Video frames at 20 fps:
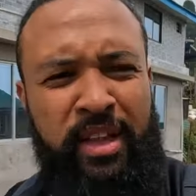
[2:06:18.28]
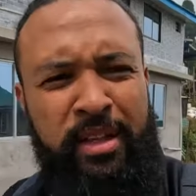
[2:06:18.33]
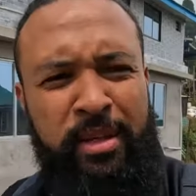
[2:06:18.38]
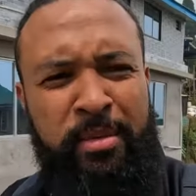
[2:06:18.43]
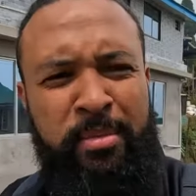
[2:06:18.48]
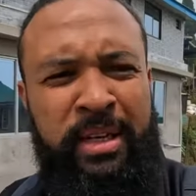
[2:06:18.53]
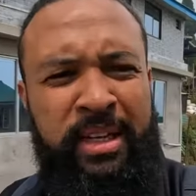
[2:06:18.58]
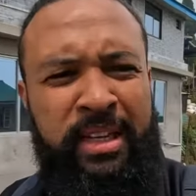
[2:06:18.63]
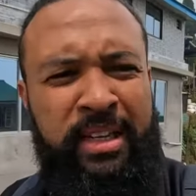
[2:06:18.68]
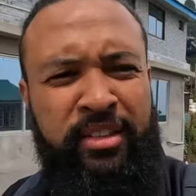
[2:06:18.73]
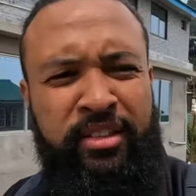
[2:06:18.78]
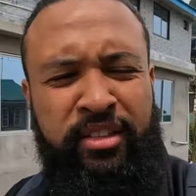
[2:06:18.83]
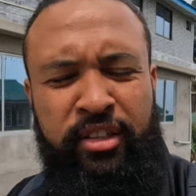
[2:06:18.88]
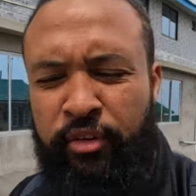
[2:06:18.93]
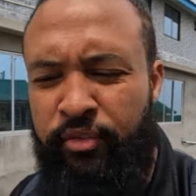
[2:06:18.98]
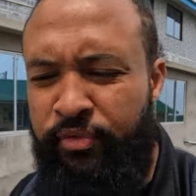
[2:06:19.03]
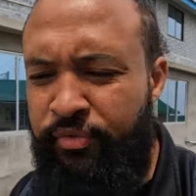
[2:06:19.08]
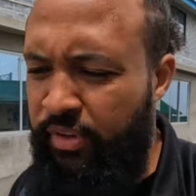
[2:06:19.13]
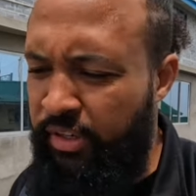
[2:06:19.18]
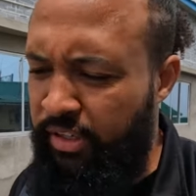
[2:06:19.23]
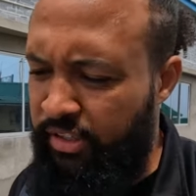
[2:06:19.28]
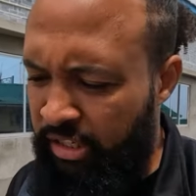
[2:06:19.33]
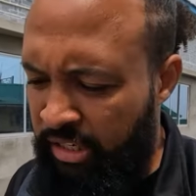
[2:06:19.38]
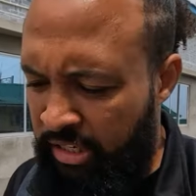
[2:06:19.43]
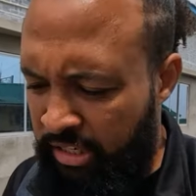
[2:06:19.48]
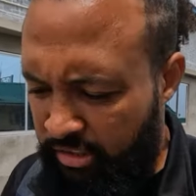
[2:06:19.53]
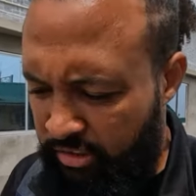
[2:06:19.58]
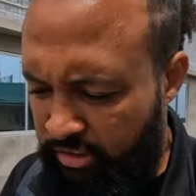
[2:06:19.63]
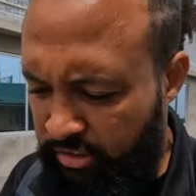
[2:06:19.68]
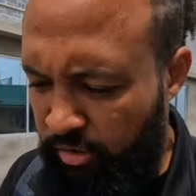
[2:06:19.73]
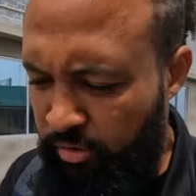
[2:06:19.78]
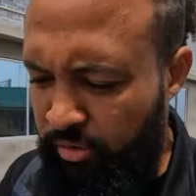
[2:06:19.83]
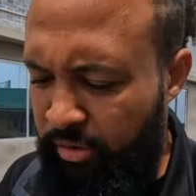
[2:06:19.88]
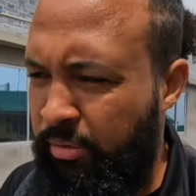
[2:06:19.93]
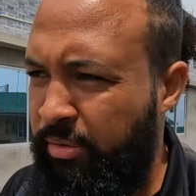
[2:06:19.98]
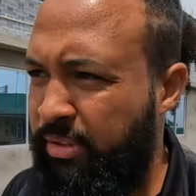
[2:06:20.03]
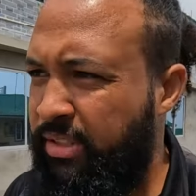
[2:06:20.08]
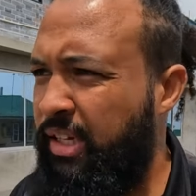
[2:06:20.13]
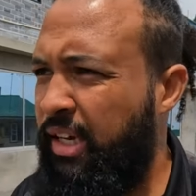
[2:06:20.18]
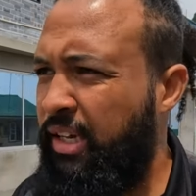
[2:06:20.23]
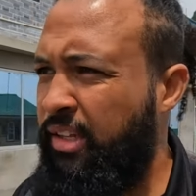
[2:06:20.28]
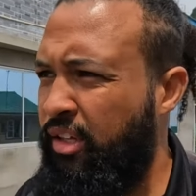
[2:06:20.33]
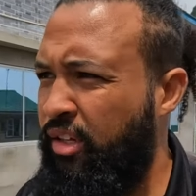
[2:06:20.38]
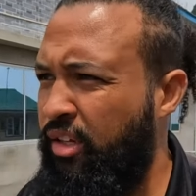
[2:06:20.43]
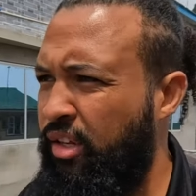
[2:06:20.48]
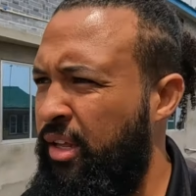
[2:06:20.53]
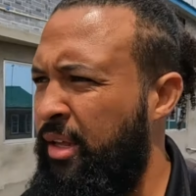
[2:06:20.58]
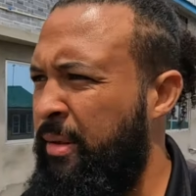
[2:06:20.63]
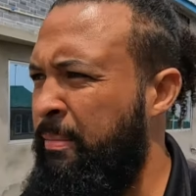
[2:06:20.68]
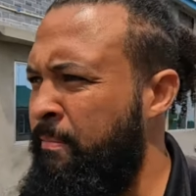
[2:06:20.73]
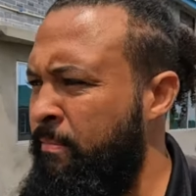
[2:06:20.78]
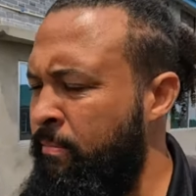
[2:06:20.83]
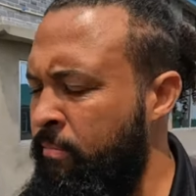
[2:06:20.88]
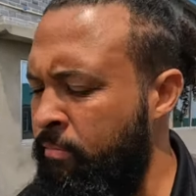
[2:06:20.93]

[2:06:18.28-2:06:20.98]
The meat is so fresh. So they were saying that the